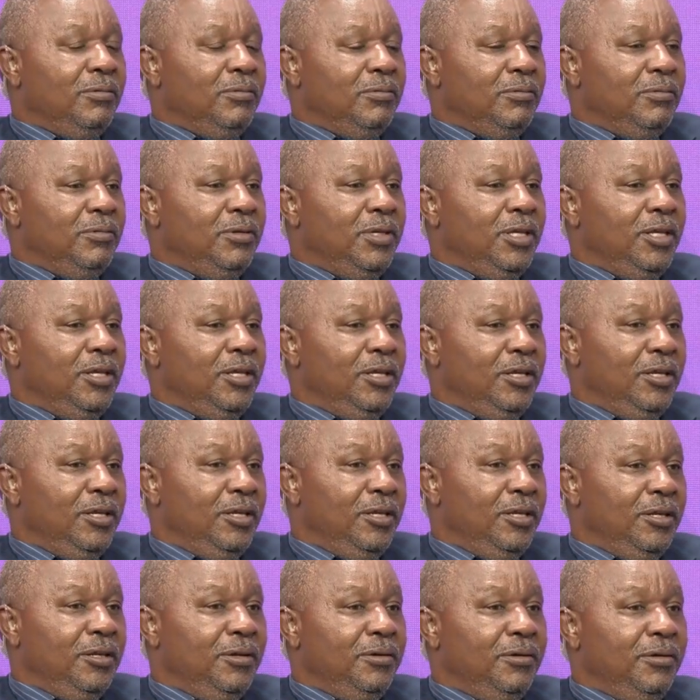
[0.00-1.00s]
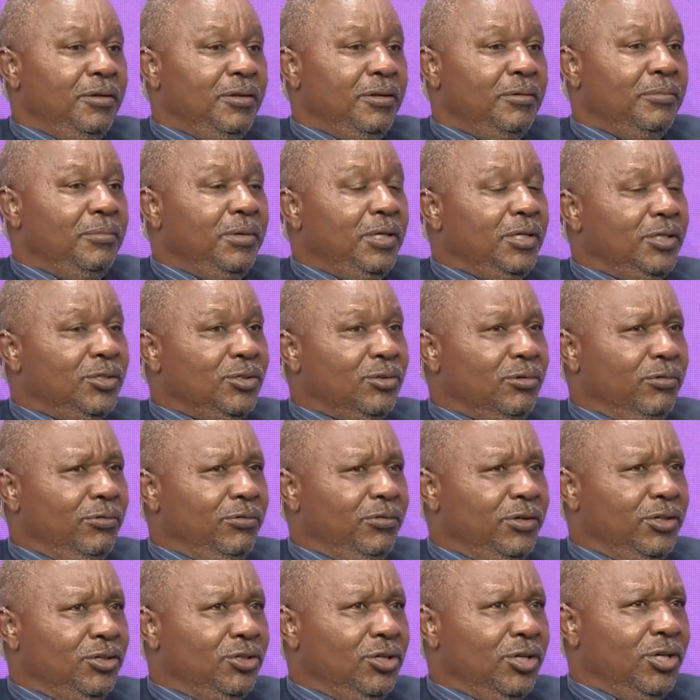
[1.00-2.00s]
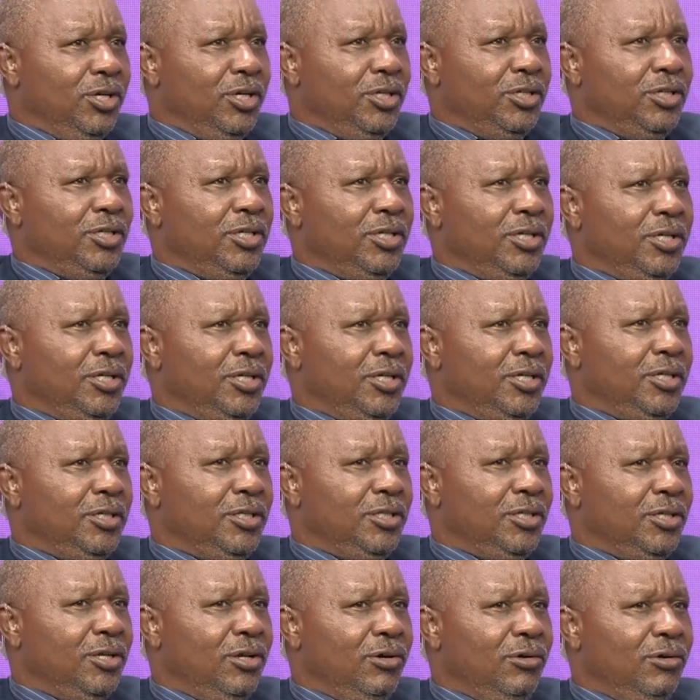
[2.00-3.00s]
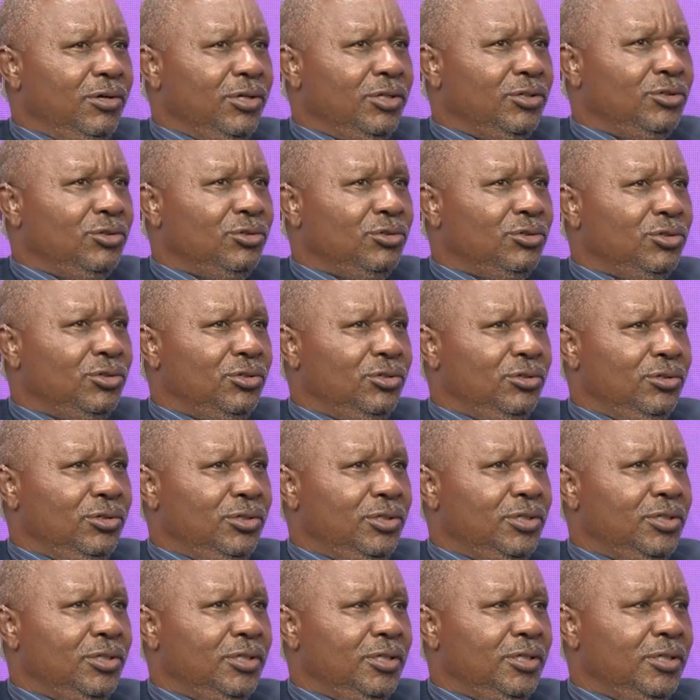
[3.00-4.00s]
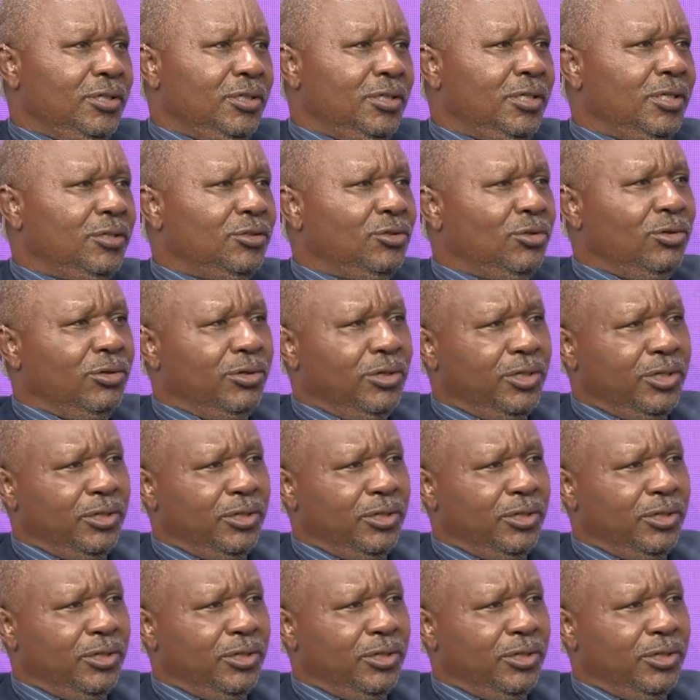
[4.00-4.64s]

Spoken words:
The Minister of Education has now introduced the sexual and